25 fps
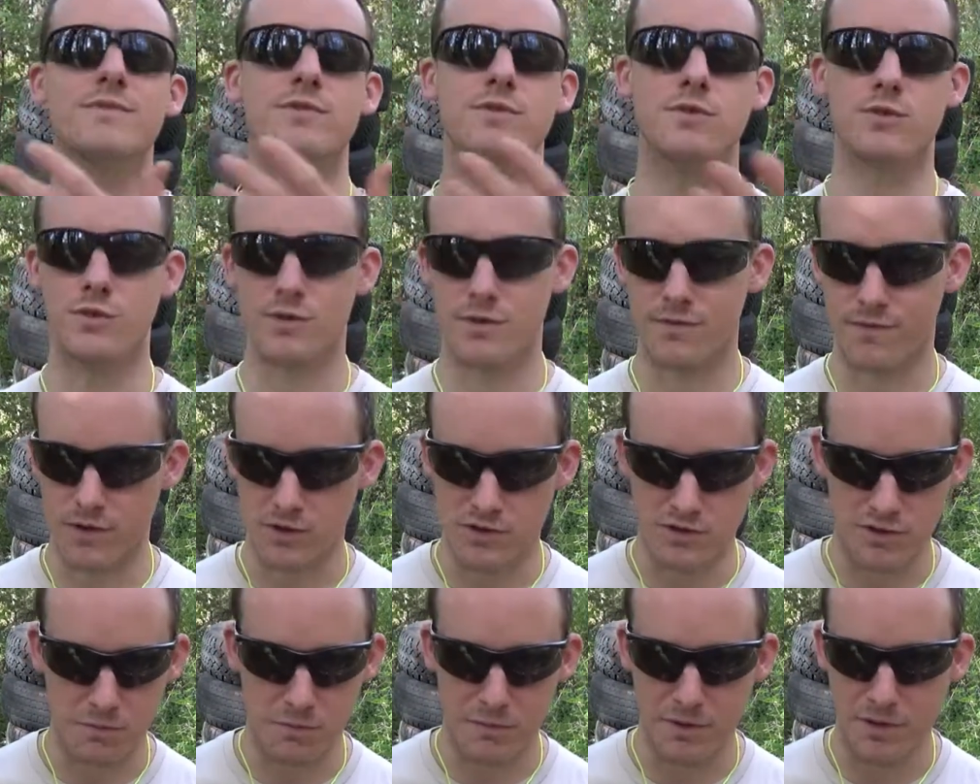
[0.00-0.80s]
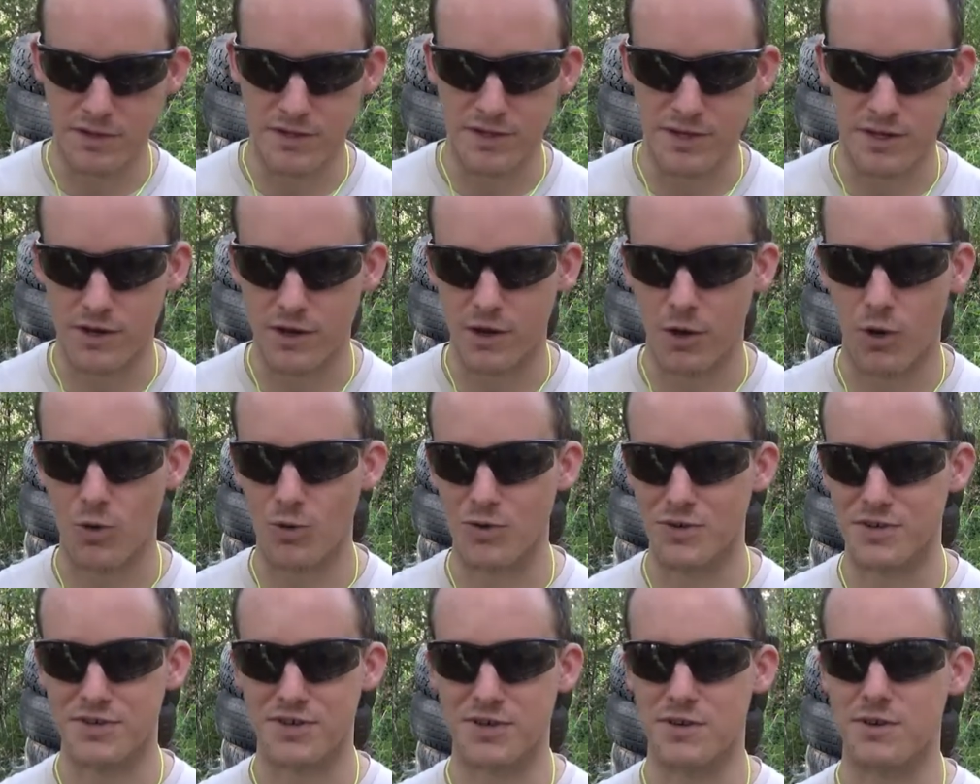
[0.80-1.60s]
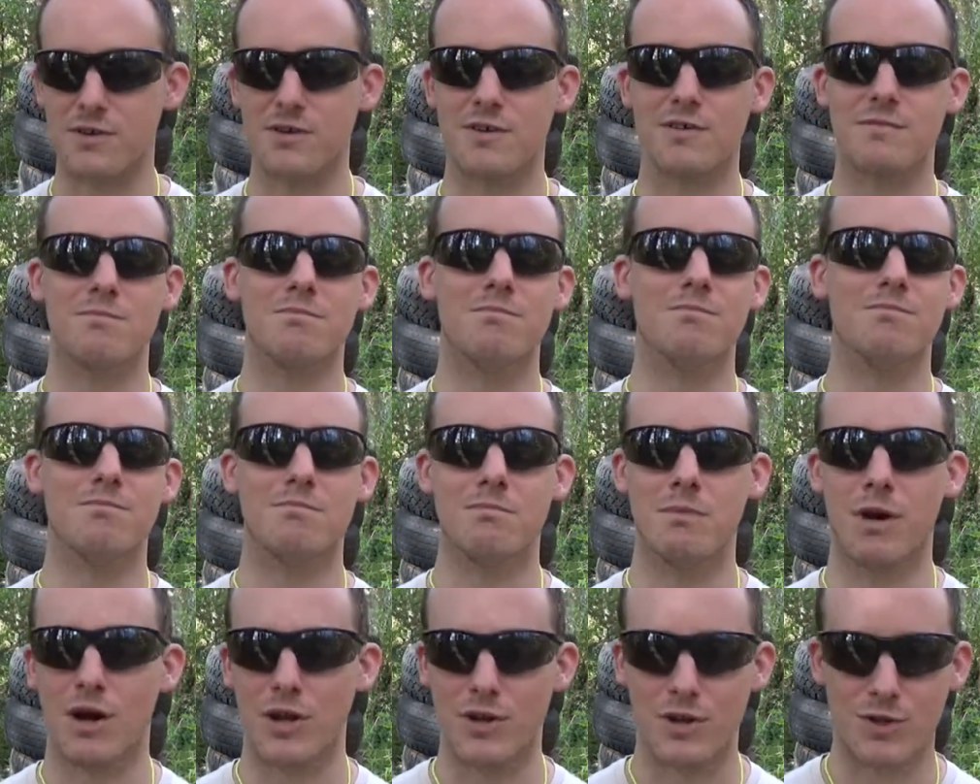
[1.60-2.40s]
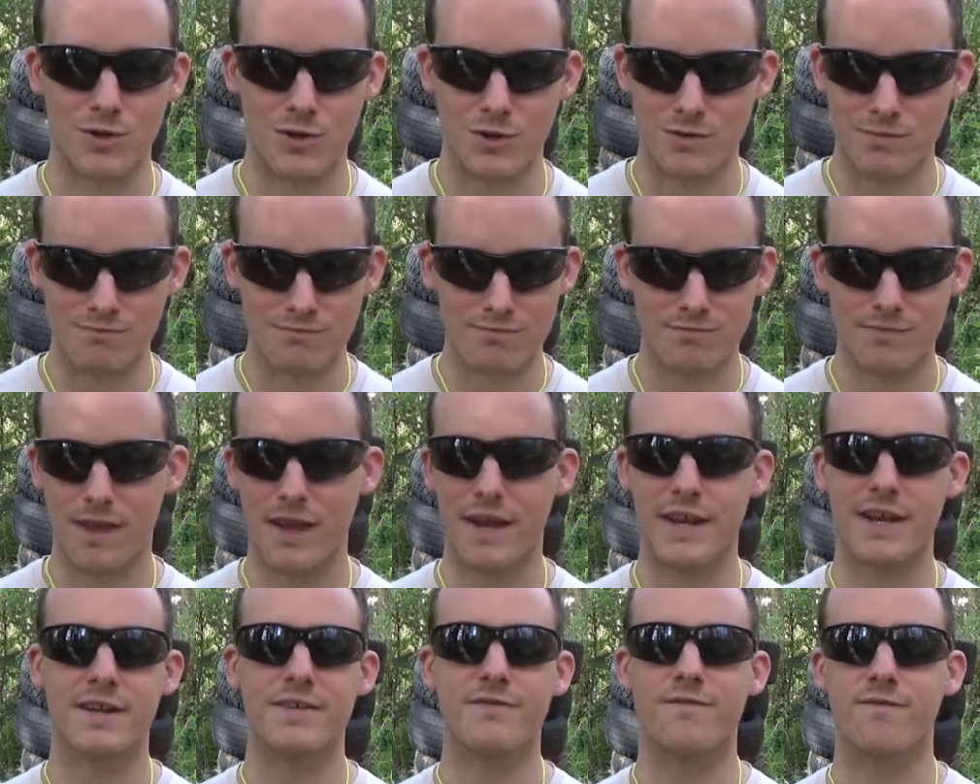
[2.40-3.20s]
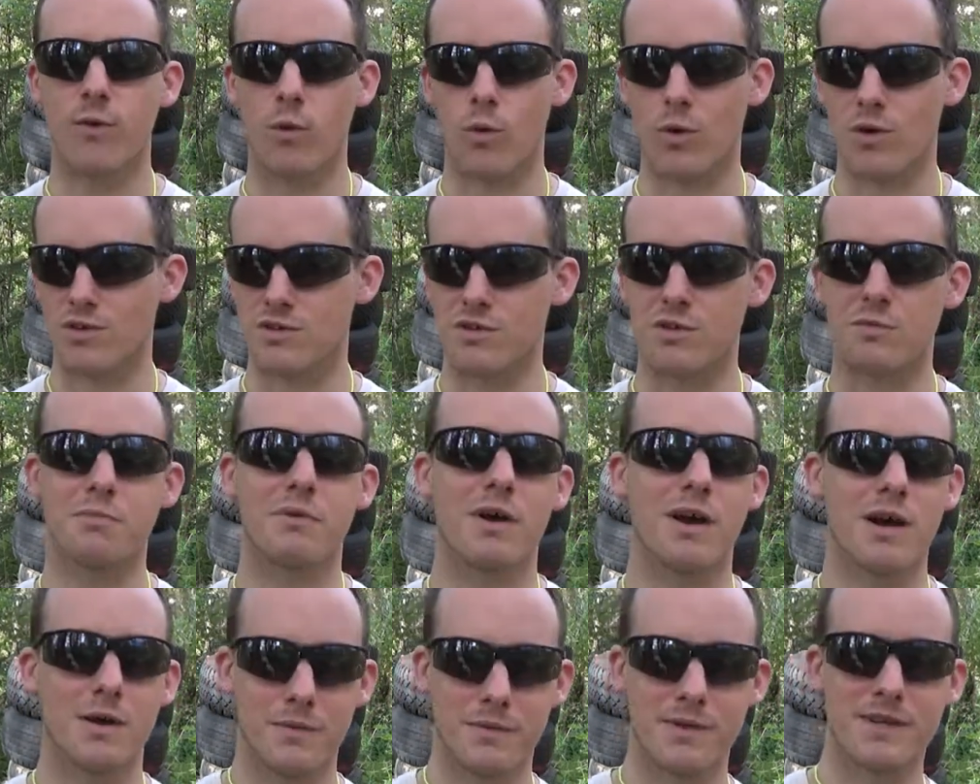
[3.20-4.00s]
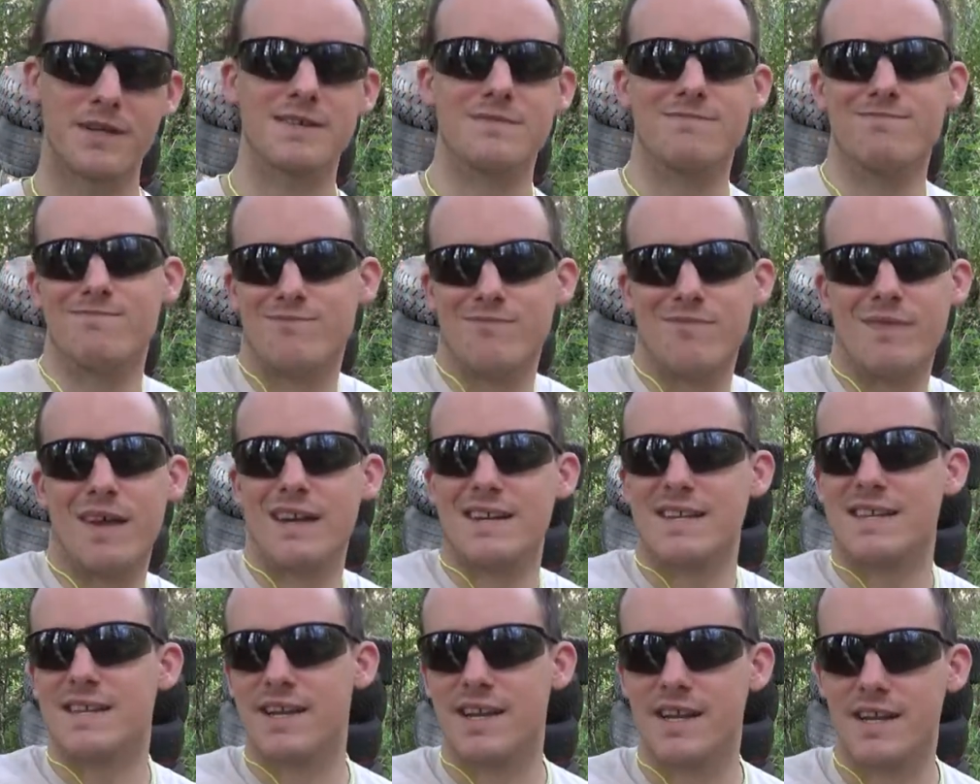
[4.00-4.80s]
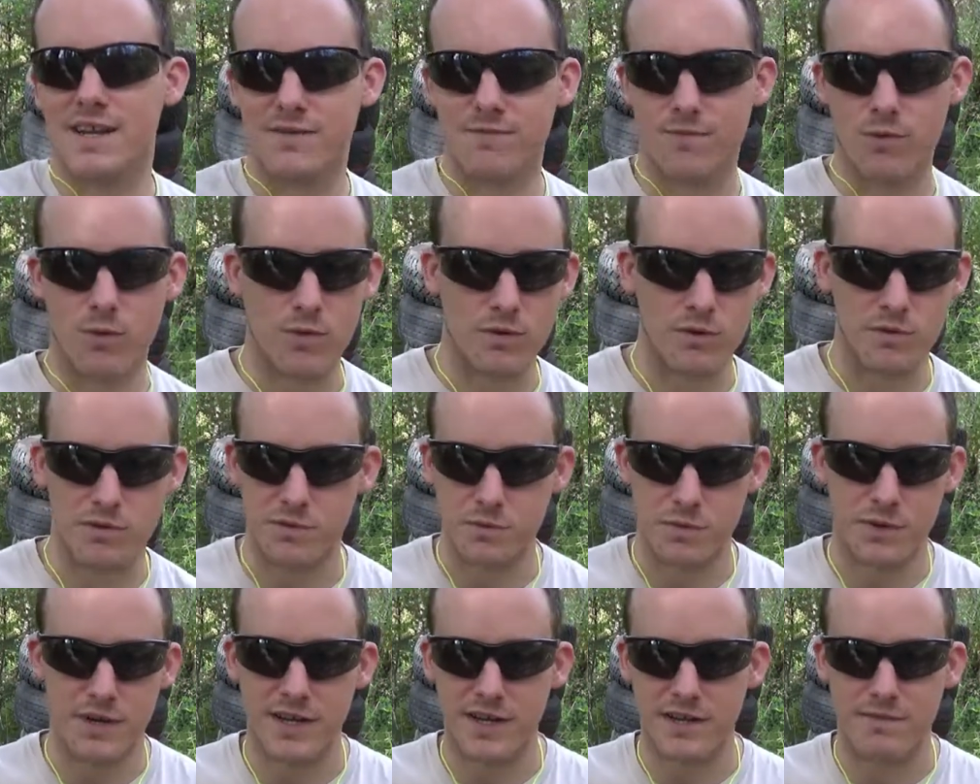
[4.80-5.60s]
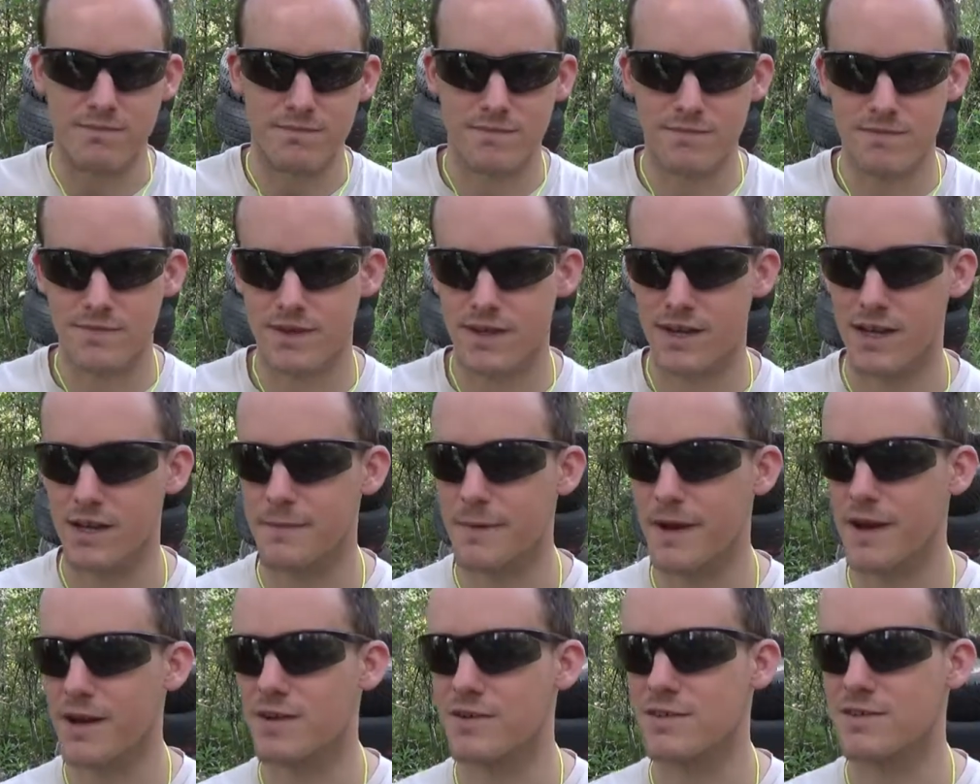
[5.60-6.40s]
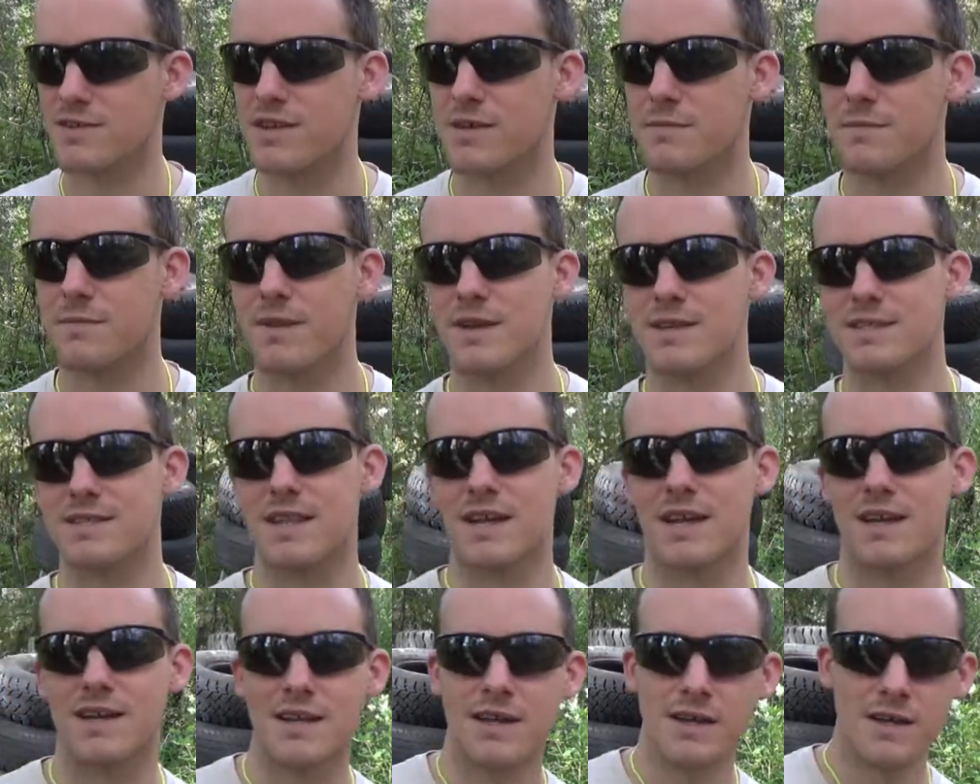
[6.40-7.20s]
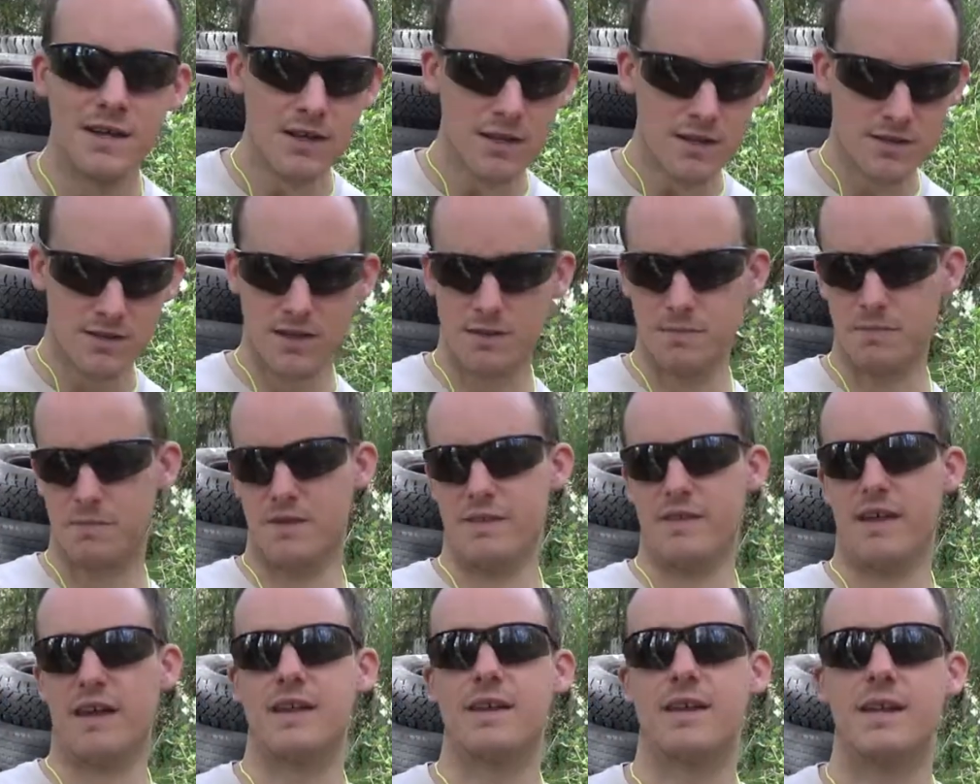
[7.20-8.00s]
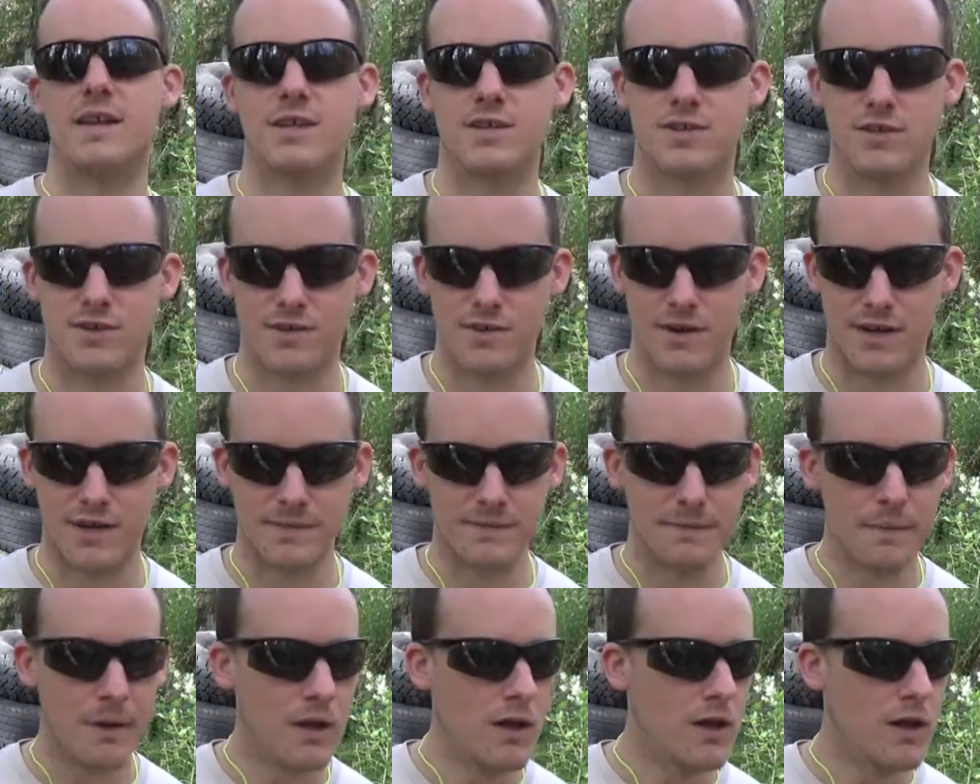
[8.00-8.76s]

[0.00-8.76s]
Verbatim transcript: Universal Military Holster Model 84. So probably 1984 was when it came out or something like that. Something of that nature, right?